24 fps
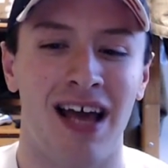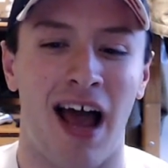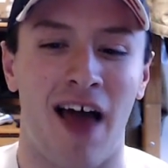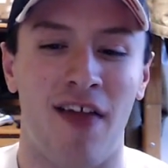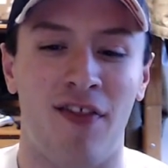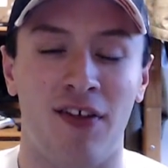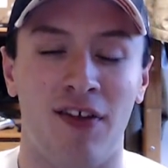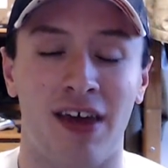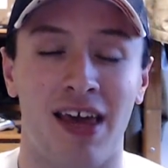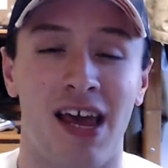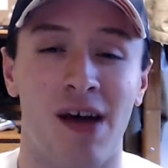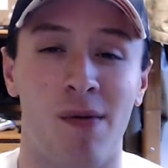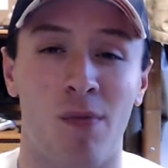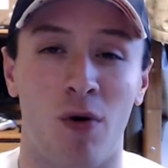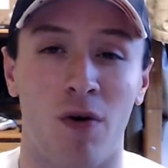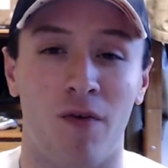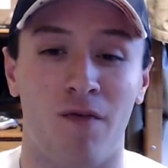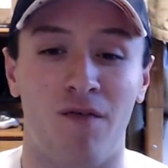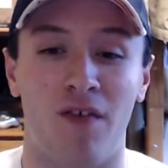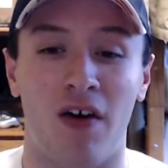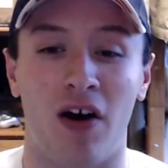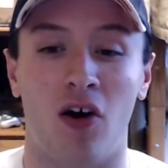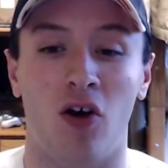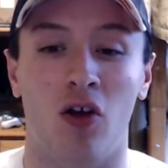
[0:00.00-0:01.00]
I think him or
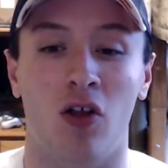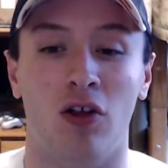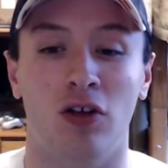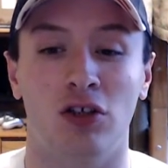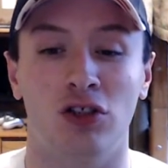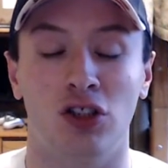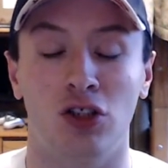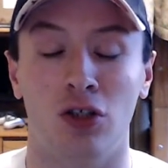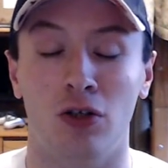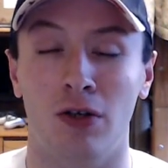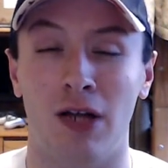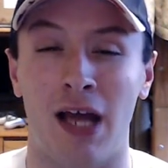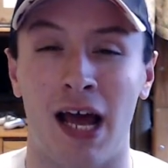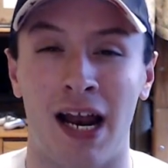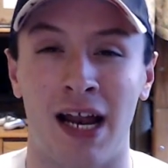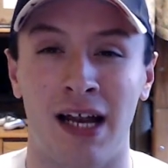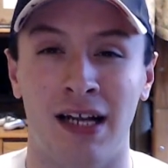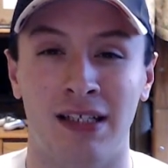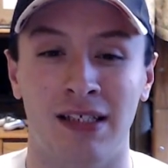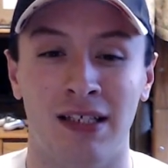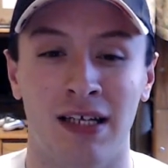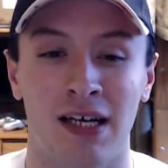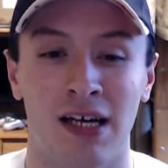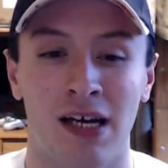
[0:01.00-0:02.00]
Farrell should get
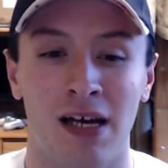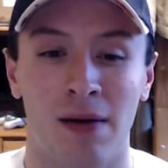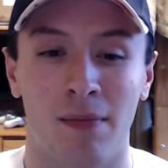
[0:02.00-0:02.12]
it.